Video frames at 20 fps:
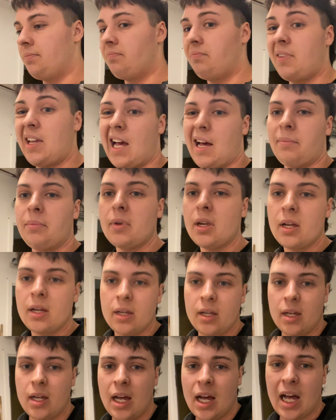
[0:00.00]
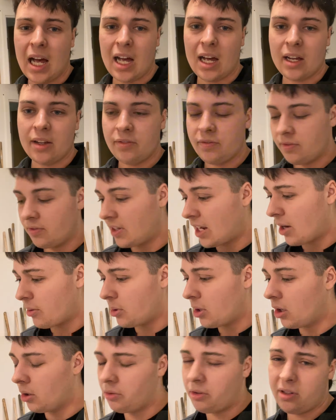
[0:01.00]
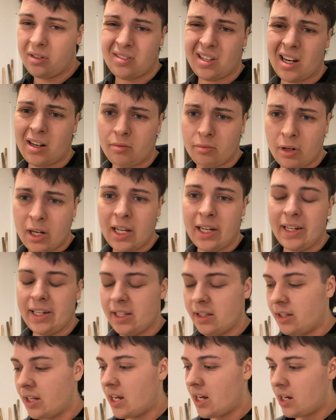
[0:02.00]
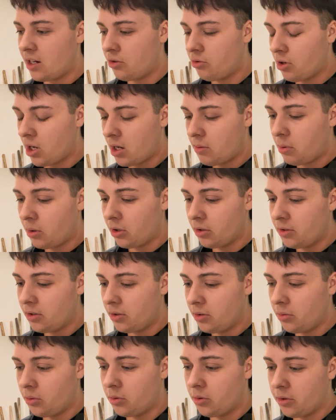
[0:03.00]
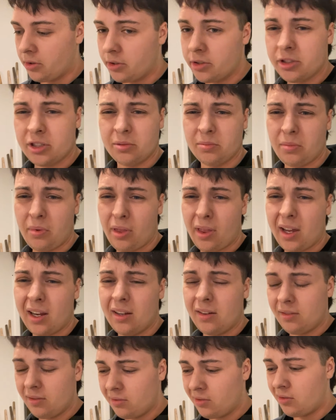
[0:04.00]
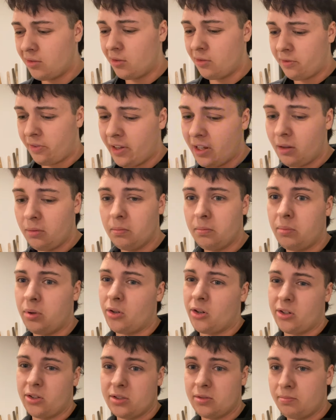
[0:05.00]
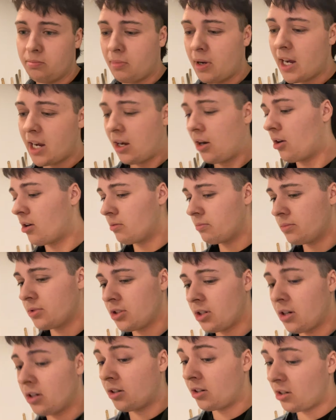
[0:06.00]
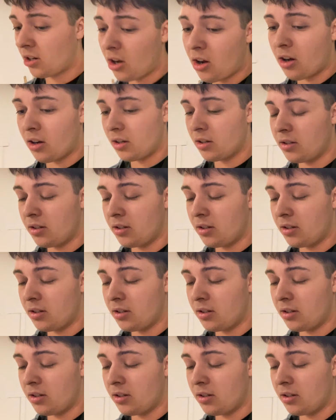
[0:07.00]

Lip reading: yeah, I've now noticed I really need to get a tripod or something to film, because my arms are not